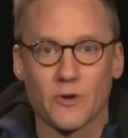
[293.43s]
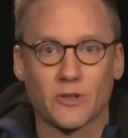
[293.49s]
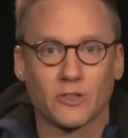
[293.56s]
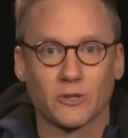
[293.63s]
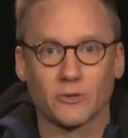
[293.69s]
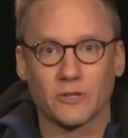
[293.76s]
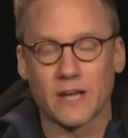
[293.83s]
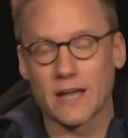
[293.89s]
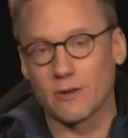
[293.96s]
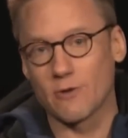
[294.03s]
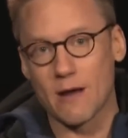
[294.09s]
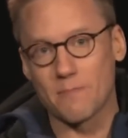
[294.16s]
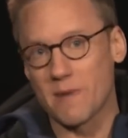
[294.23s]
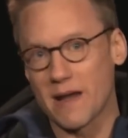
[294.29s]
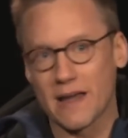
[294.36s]
clearly. I
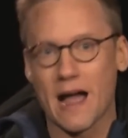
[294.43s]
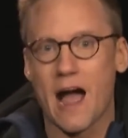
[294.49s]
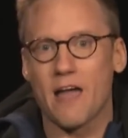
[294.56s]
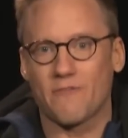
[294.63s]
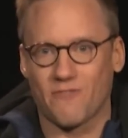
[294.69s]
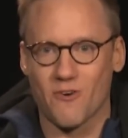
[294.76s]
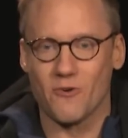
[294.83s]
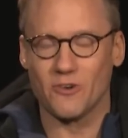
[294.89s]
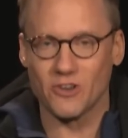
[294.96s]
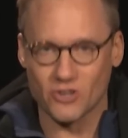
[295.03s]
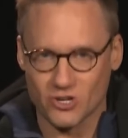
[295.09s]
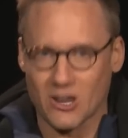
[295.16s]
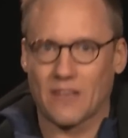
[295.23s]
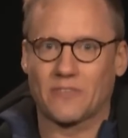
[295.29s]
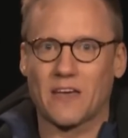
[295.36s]
grabbed my iPhone and
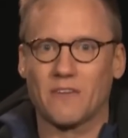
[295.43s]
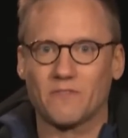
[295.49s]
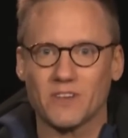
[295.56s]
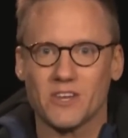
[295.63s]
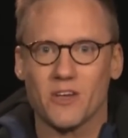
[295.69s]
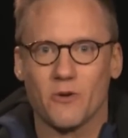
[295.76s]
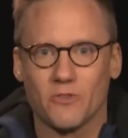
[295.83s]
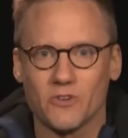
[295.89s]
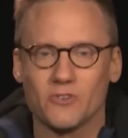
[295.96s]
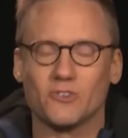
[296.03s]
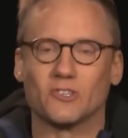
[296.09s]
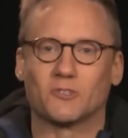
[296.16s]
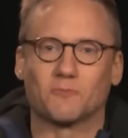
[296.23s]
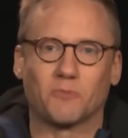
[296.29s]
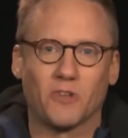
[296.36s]
shot that video that you
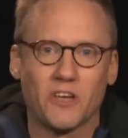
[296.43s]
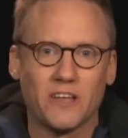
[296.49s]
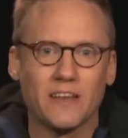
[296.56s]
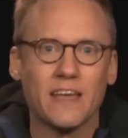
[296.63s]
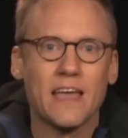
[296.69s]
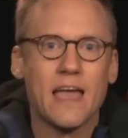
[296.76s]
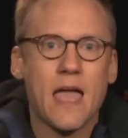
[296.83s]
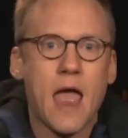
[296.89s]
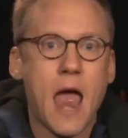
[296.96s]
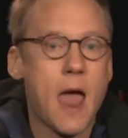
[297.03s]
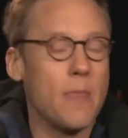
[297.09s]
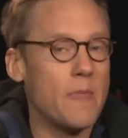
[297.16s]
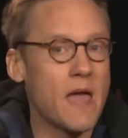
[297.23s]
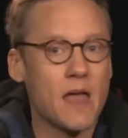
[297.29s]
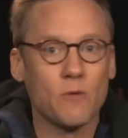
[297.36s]
just played,
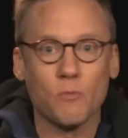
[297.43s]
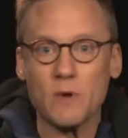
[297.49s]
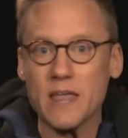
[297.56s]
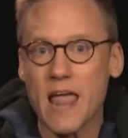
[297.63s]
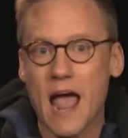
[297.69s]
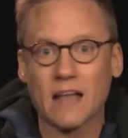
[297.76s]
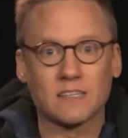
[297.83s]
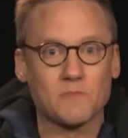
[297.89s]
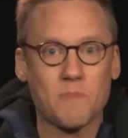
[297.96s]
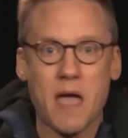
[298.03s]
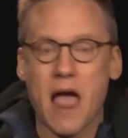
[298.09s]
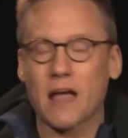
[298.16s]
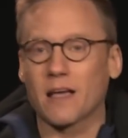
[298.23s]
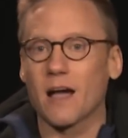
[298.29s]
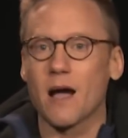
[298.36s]
and then we had to
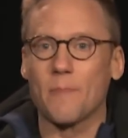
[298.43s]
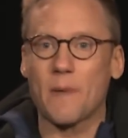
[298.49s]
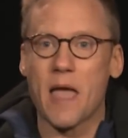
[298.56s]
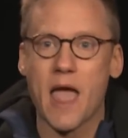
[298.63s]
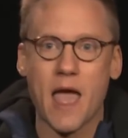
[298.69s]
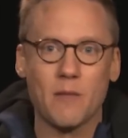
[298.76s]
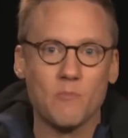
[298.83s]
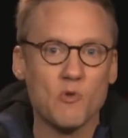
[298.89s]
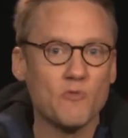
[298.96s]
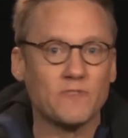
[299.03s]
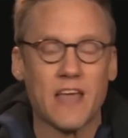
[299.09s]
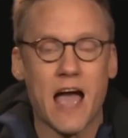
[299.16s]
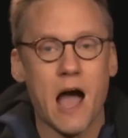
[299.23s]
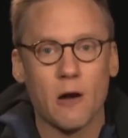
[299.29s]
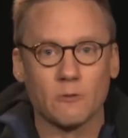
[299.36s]
pack up and move
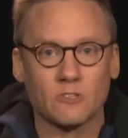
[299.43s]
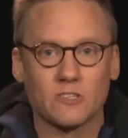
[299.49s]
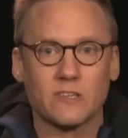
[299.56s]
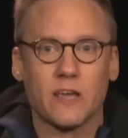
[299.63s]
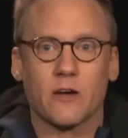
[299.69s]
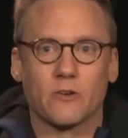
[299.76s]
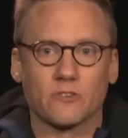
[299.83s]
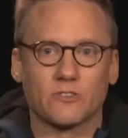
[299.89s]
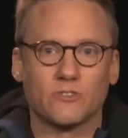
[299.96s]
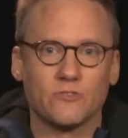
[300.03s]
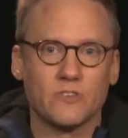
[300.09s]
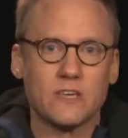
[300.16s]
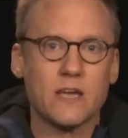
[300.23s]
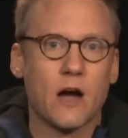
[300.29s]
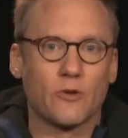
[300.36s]
downstairs to
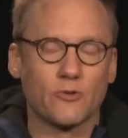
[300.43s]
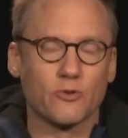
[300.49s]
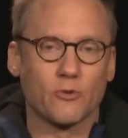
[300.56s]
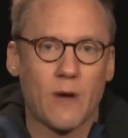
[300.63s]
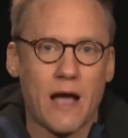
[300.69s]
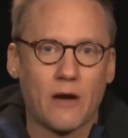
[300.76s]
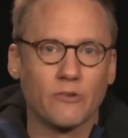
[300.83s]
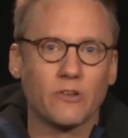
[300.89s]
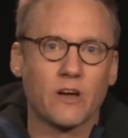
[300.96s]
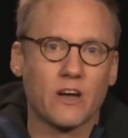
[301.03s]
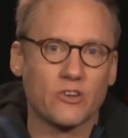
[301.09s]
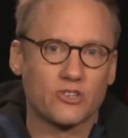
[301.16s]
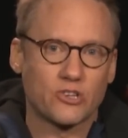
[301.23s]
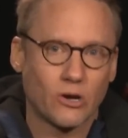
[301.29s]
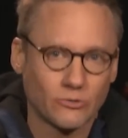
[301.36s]
the underground uh,
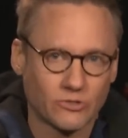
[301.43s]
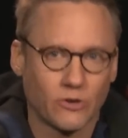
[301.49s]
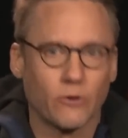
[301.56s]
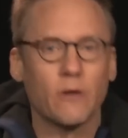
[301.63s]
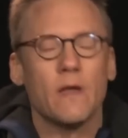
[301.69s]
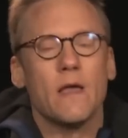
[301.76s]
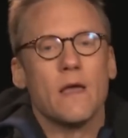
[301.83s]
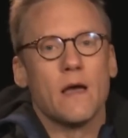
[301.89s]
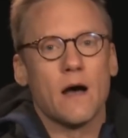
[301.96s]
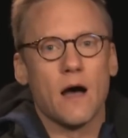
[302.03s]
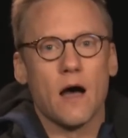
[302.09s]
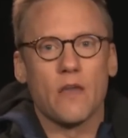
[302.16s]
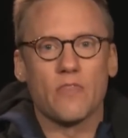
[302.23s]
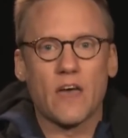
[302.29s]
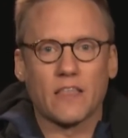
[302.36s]
shelter
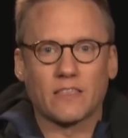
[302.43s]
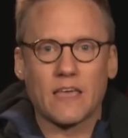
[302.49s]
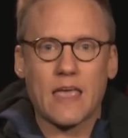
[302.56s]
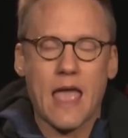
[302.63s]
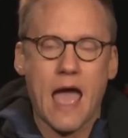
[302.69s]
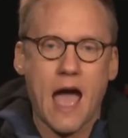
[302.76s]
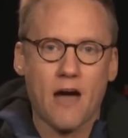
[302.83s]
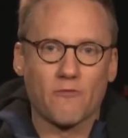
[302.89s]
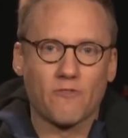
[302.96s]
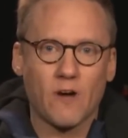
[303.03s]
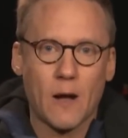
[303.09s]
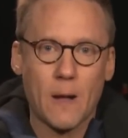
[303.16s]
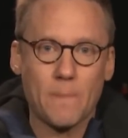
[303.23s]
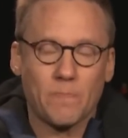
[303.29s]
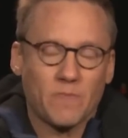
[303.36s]
uh, that they have
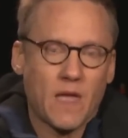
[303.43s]
um,